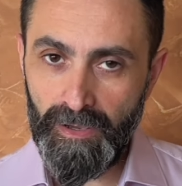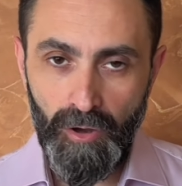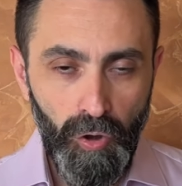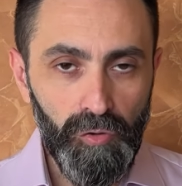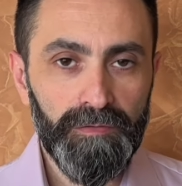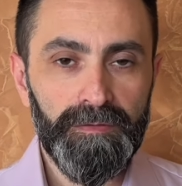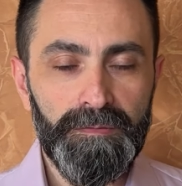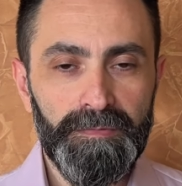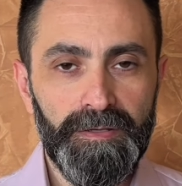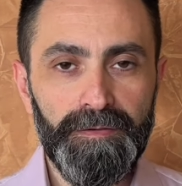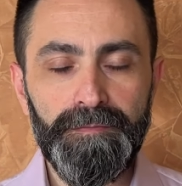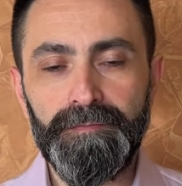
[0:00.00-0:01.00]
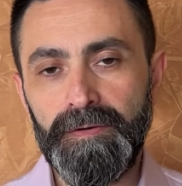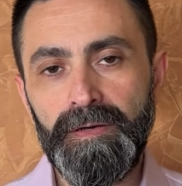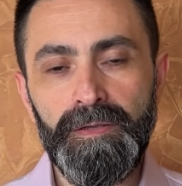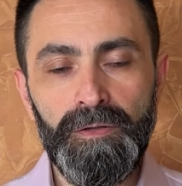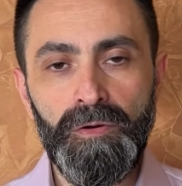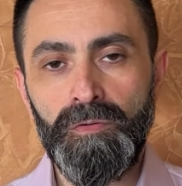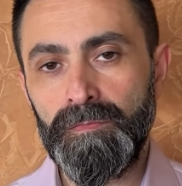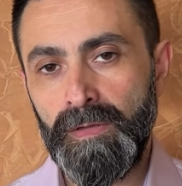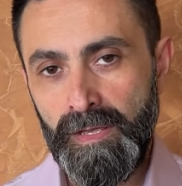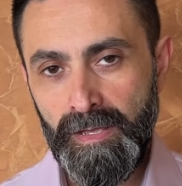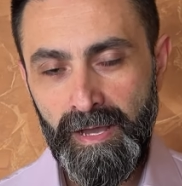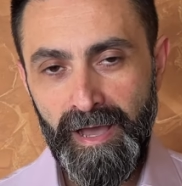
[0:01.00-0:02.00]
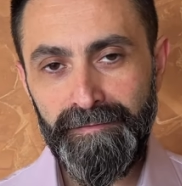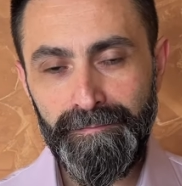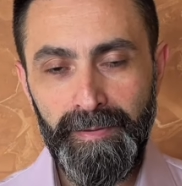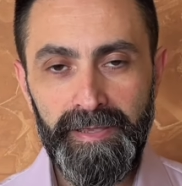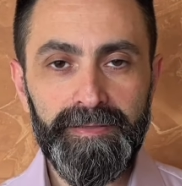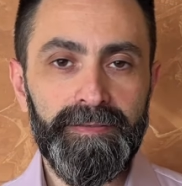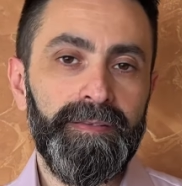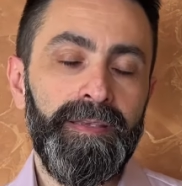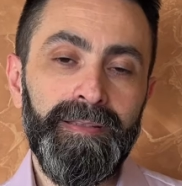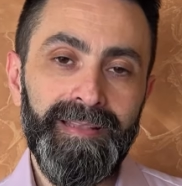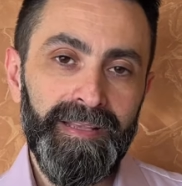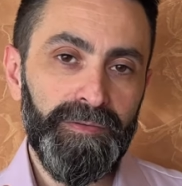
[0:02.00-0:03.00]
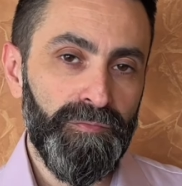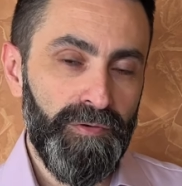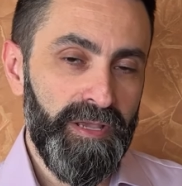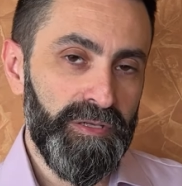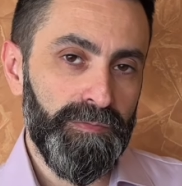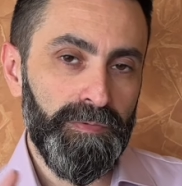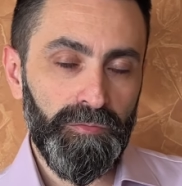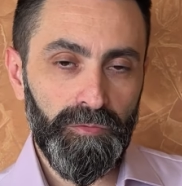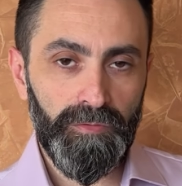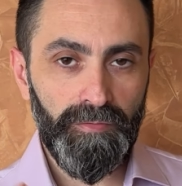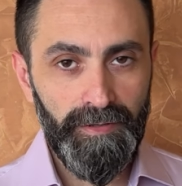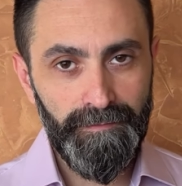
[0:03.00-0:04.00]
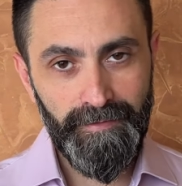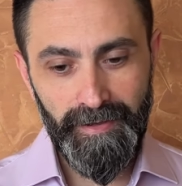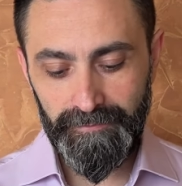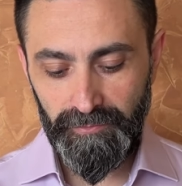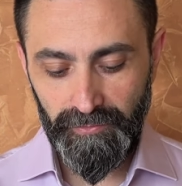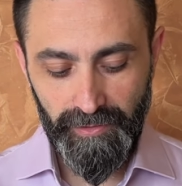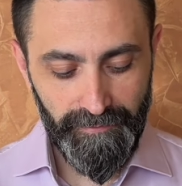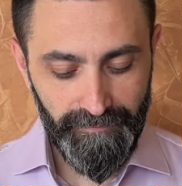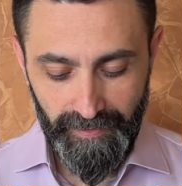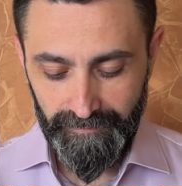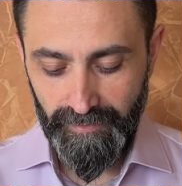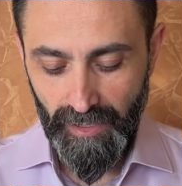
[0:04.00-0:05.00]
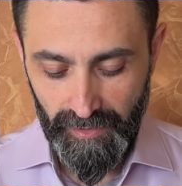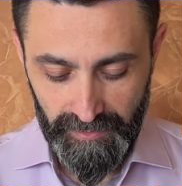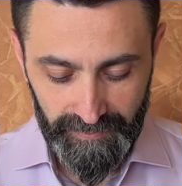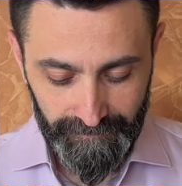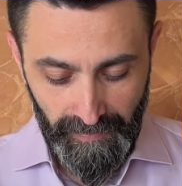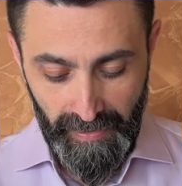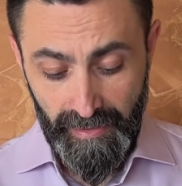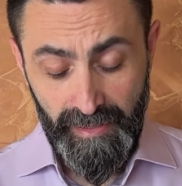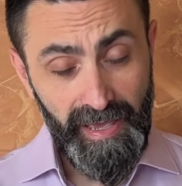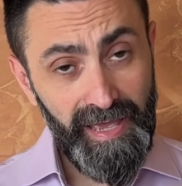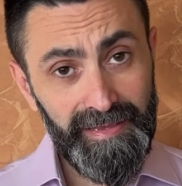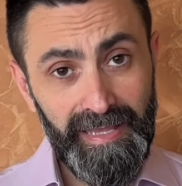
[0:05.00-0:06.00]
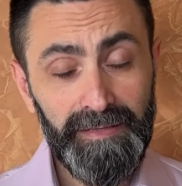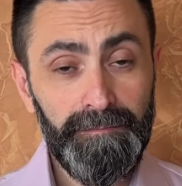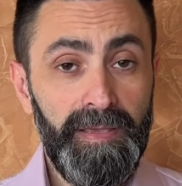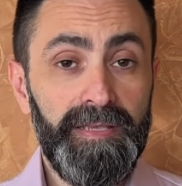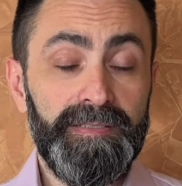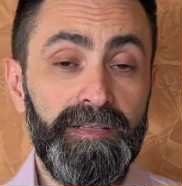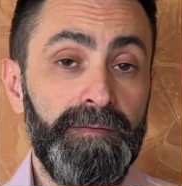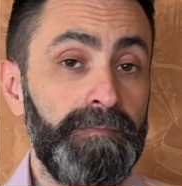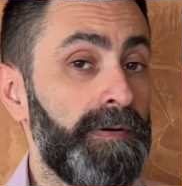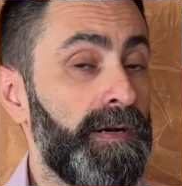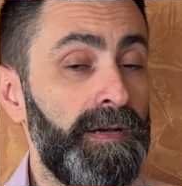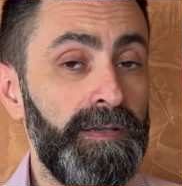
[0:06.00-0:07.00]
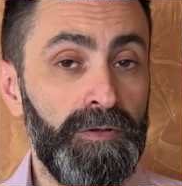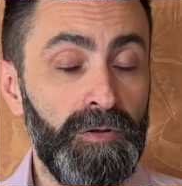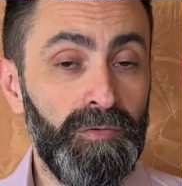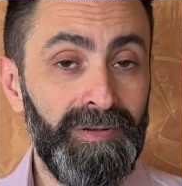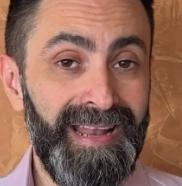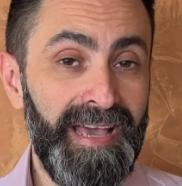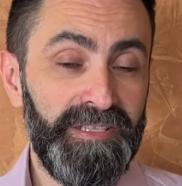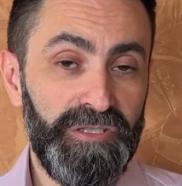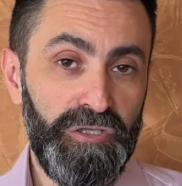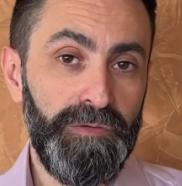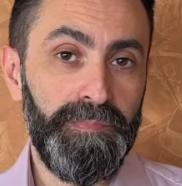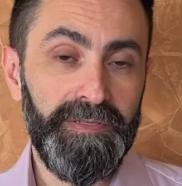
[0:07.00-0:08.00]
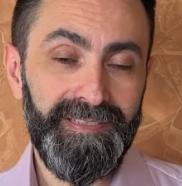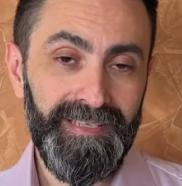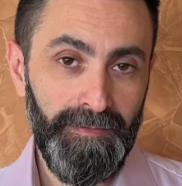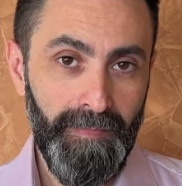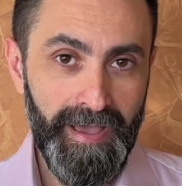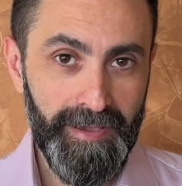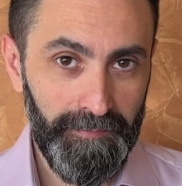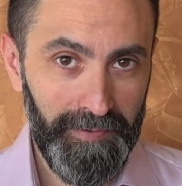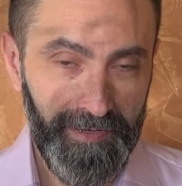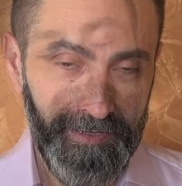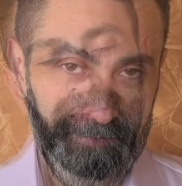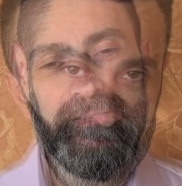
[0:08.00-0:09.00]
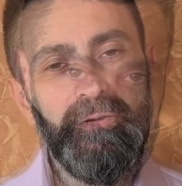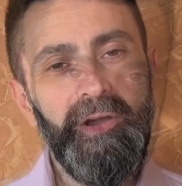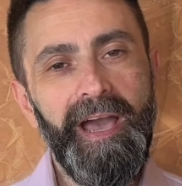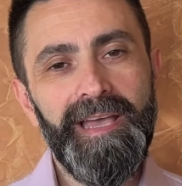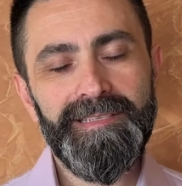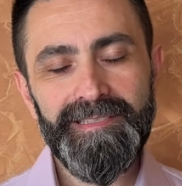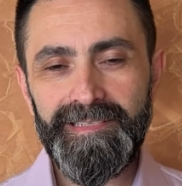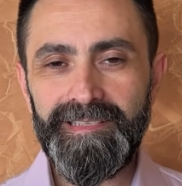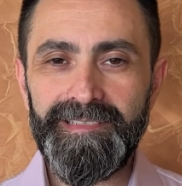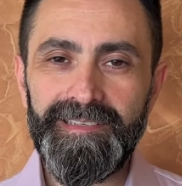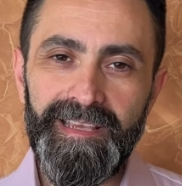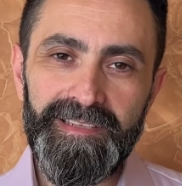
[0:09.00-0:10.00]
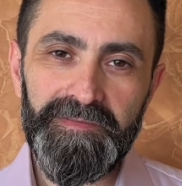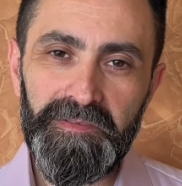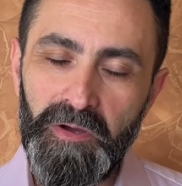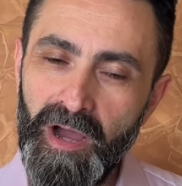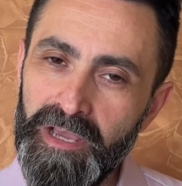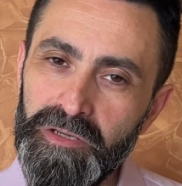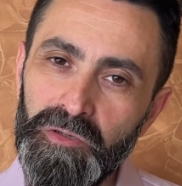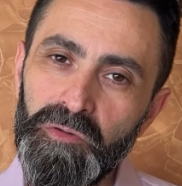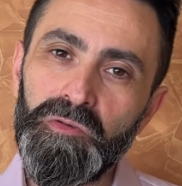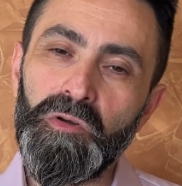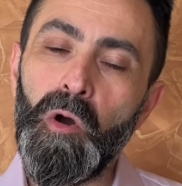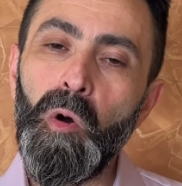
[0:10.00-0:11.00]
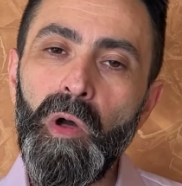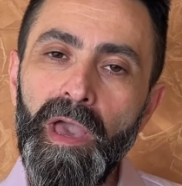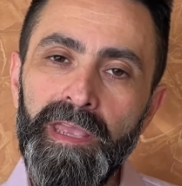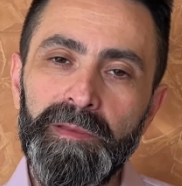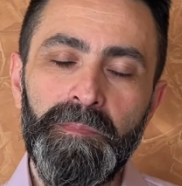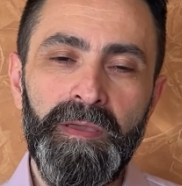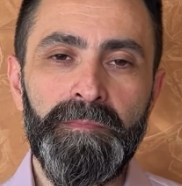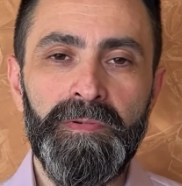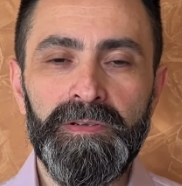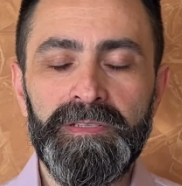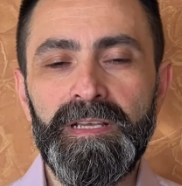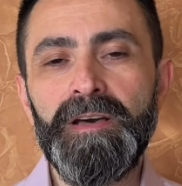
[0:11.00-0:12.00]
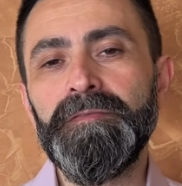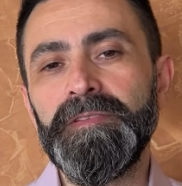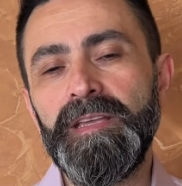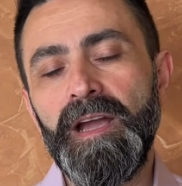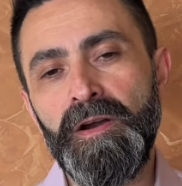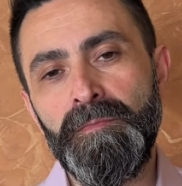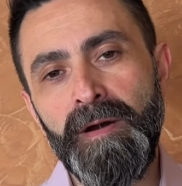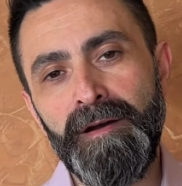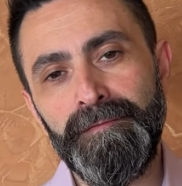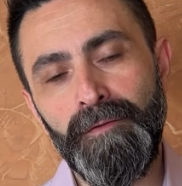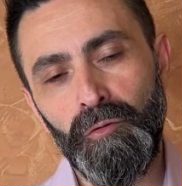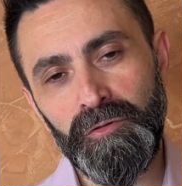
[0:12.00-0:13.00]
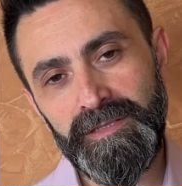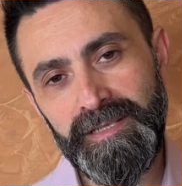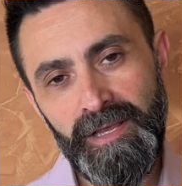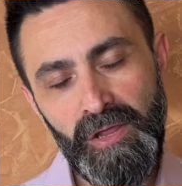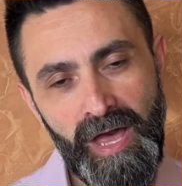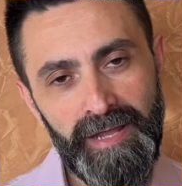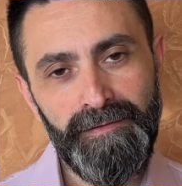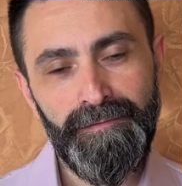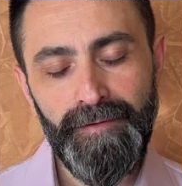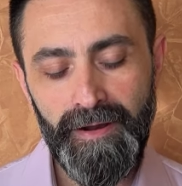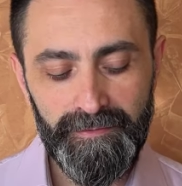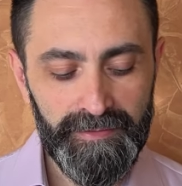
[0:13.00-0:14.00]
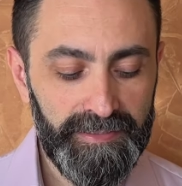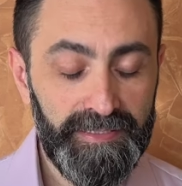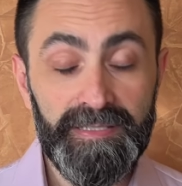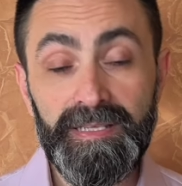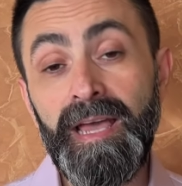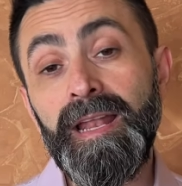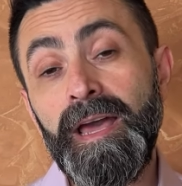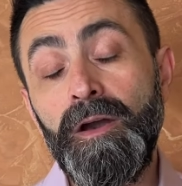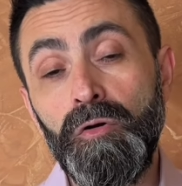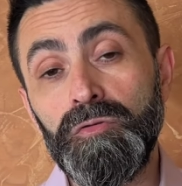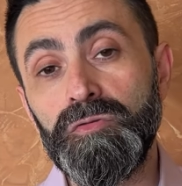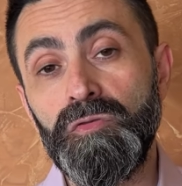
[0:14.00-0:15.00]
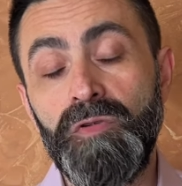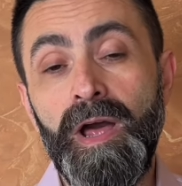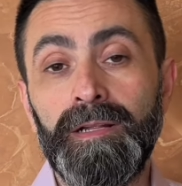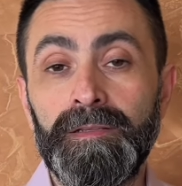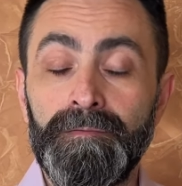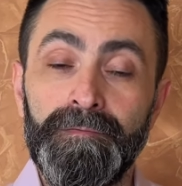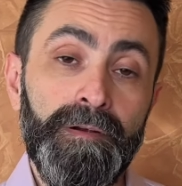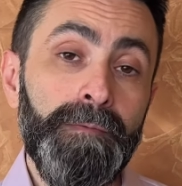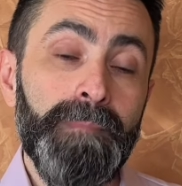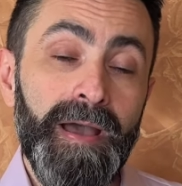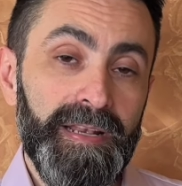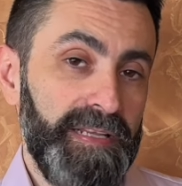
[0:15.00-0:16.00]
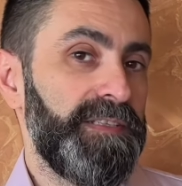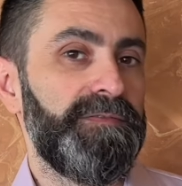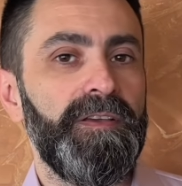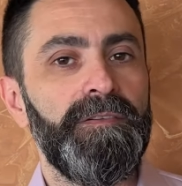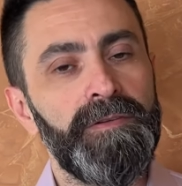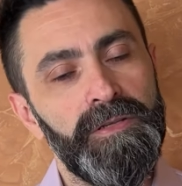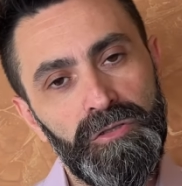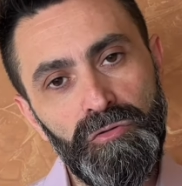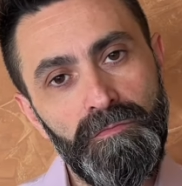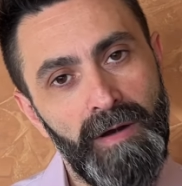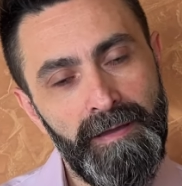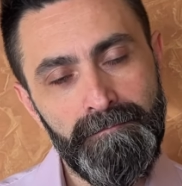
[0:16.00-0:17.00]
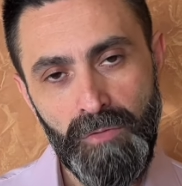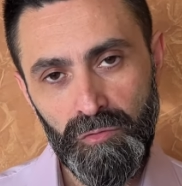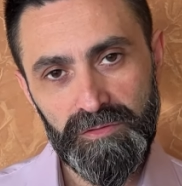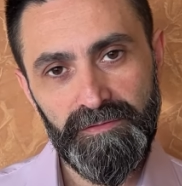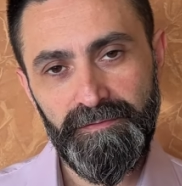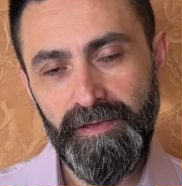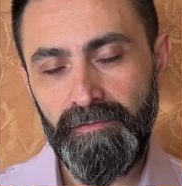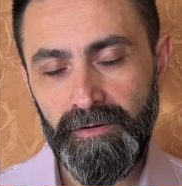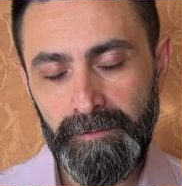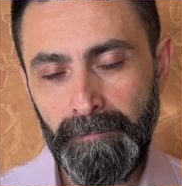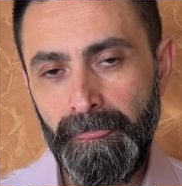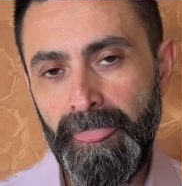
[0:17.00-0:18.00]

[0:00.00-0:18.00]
All of them have, uh, you know, I've paid in that range between 25 to 35 dollars and that makes them uh, you know nice cheapies in my opinion so guys in today's video i showed you all eight members of the armaf odyssey line of fragrances and i also ranked them from my least favorite to my most favorite